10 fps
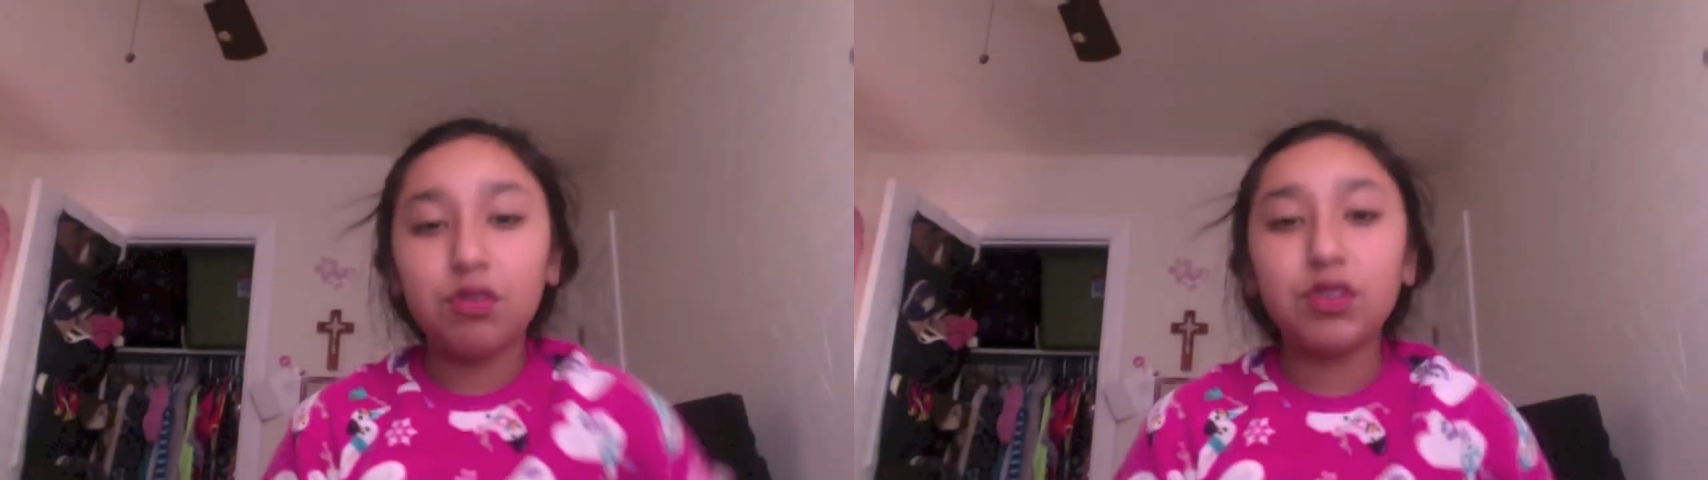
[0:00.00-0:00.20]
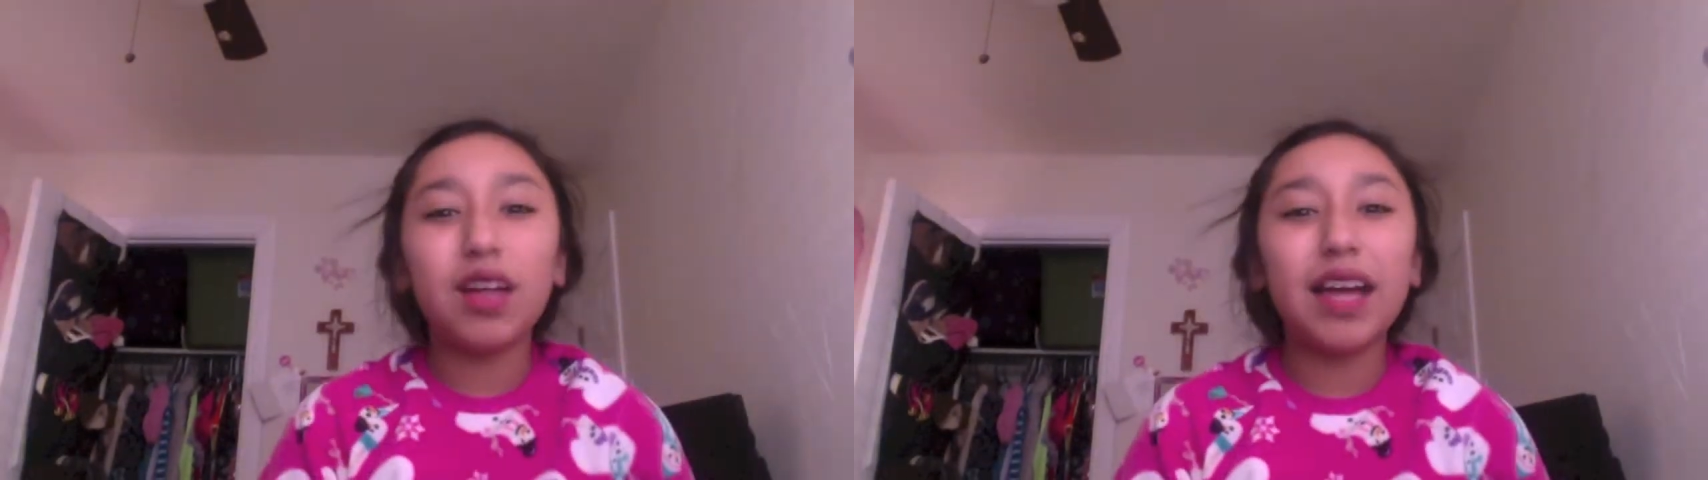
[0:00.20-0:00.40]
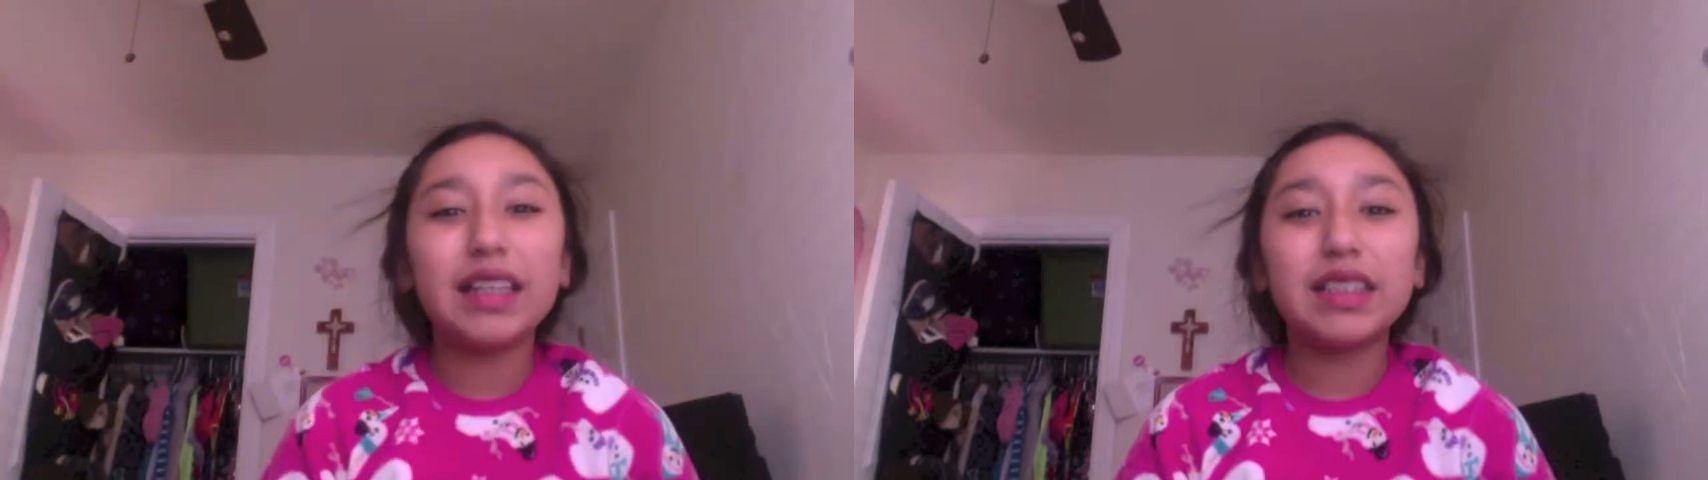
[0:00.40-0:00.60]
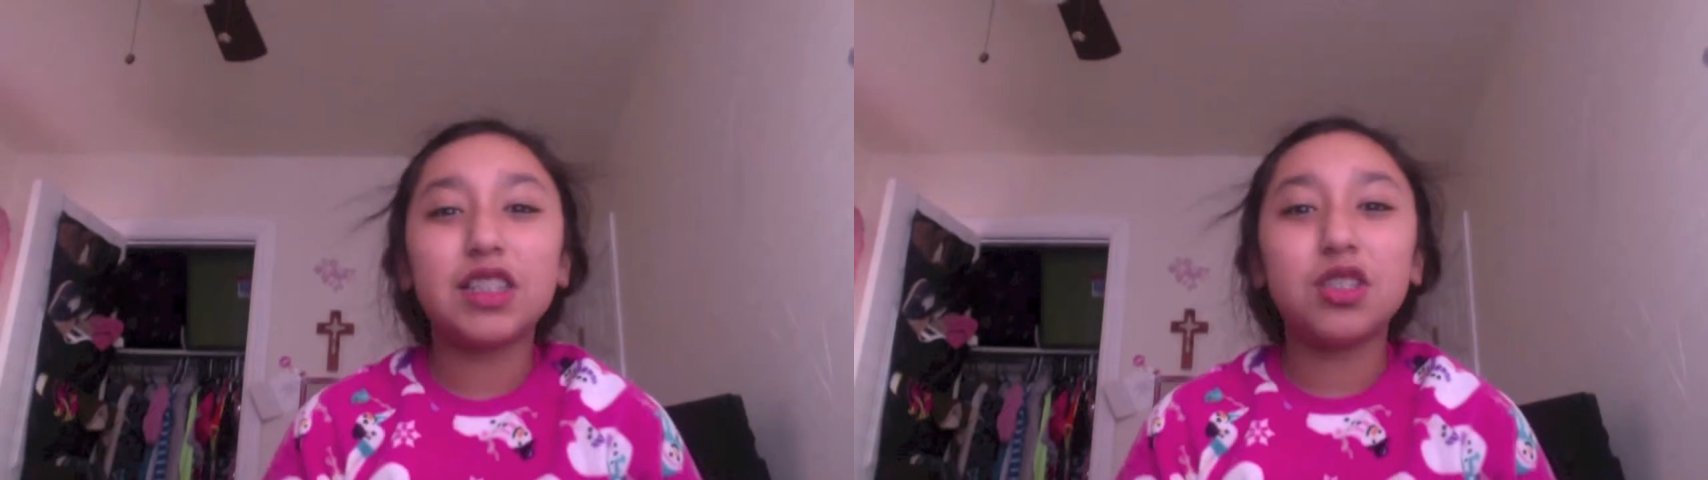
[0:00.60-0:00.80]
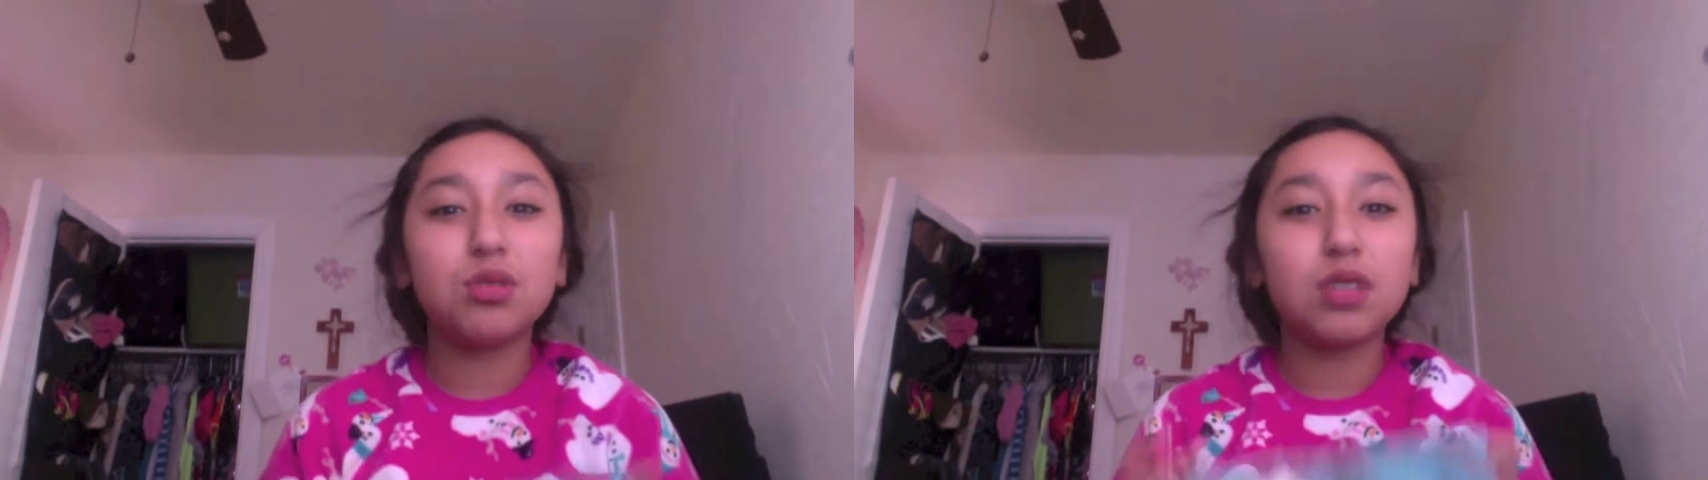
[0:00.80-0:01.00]
love the light because it
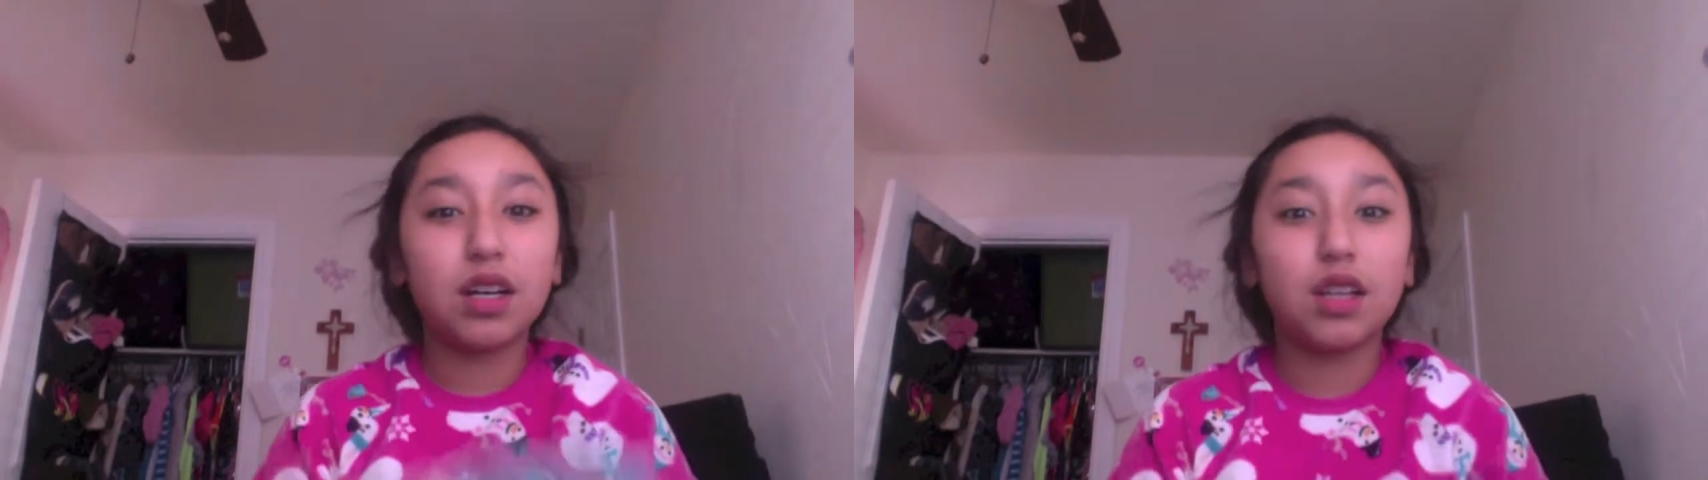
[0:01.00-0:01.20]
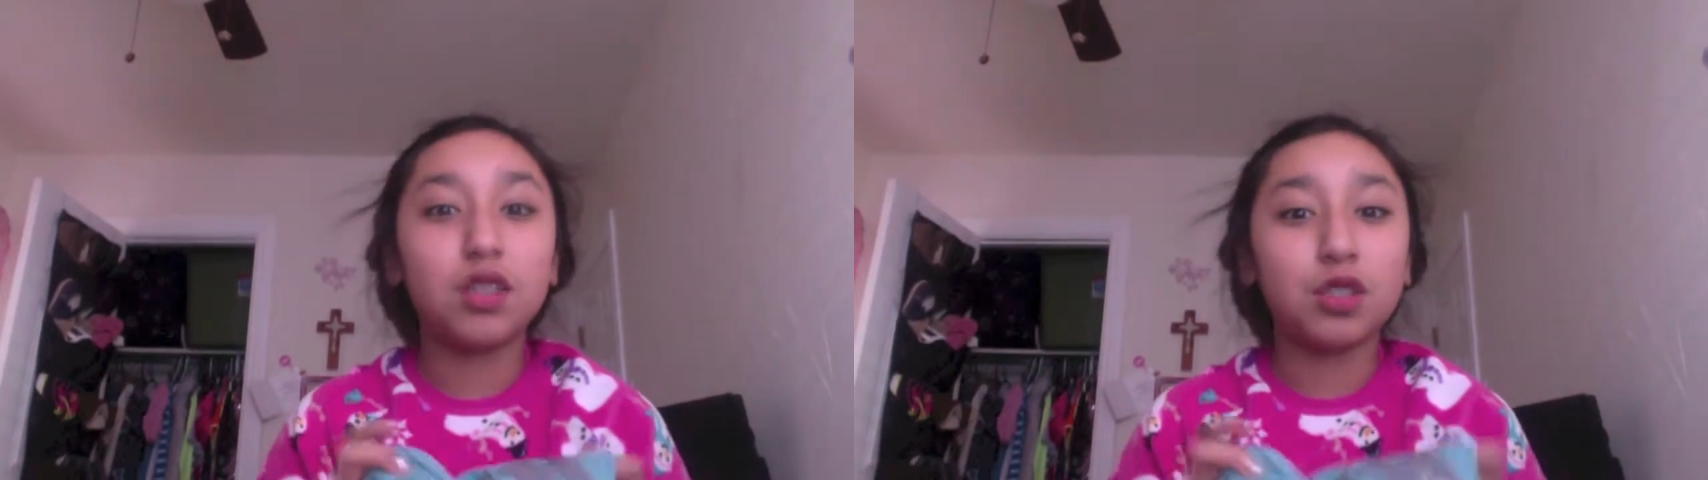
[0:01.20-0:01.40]
shows the color